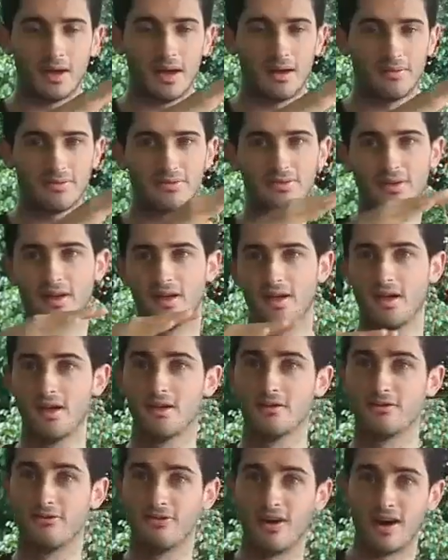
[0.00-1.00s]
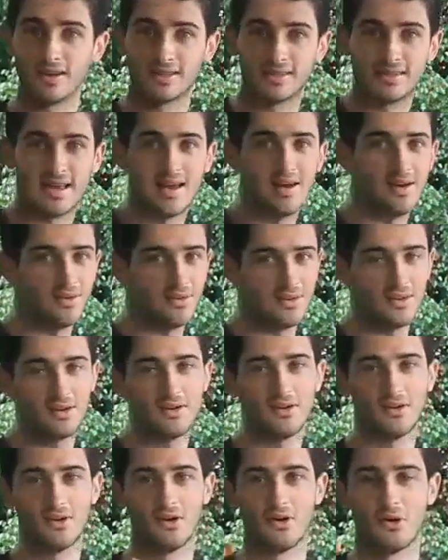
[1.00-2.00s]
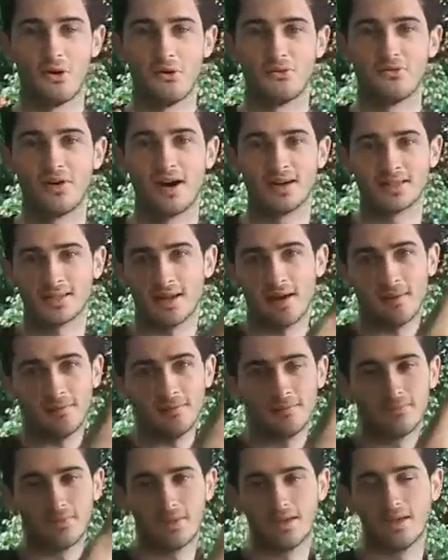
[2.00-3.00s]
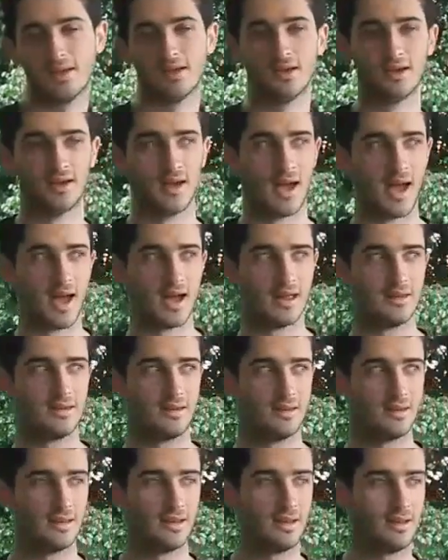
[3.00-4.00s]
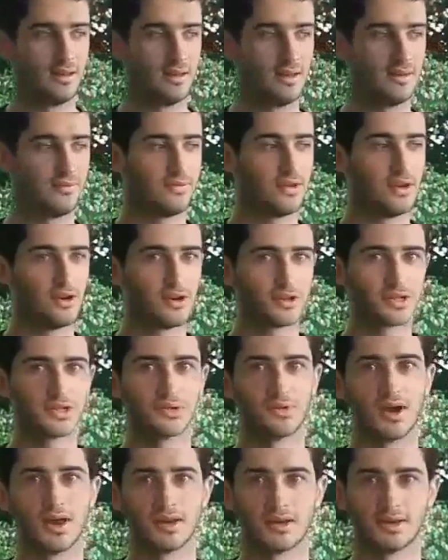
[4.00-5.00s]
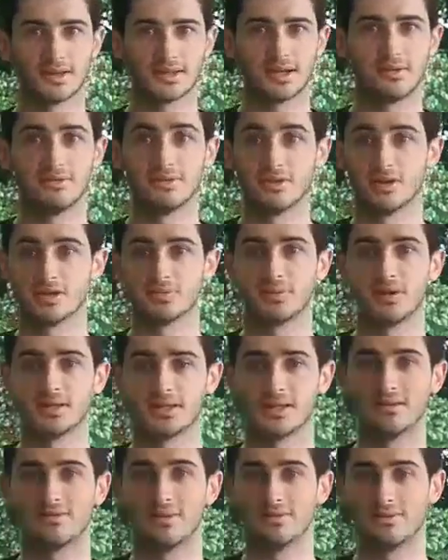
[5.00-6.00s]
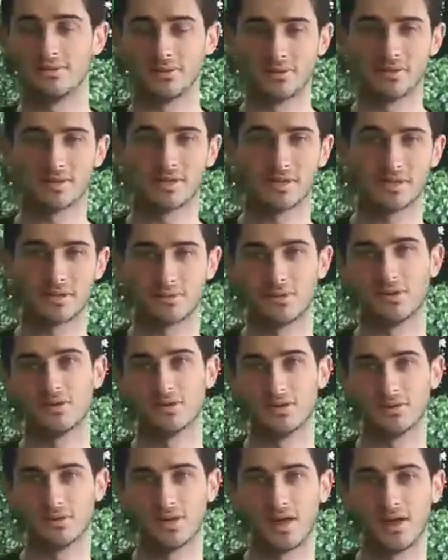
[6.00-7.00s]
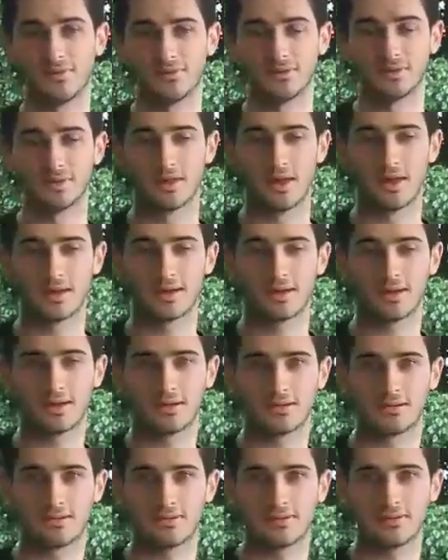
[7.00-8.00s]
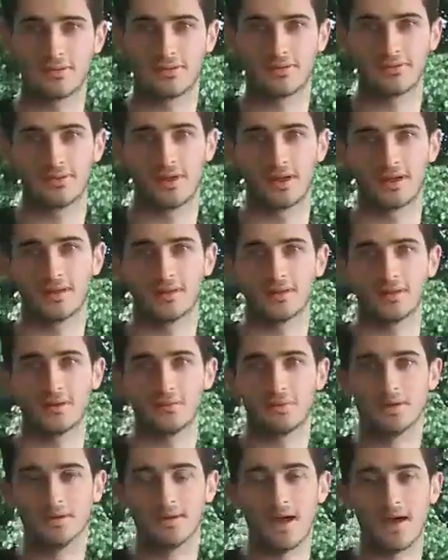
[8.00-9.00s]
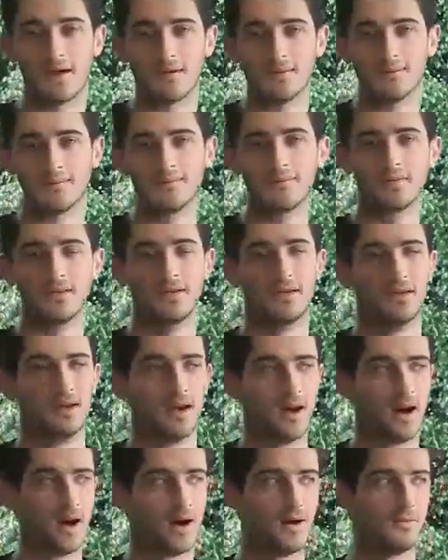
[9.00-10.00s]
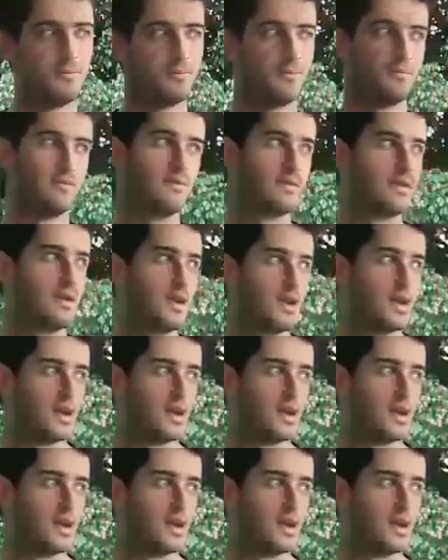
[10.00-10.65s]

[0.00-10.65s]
in life, fast down or fast up. And if you're not surrounding yourself with those positive influences, what does your life look like? It's sort of like a little bit down. You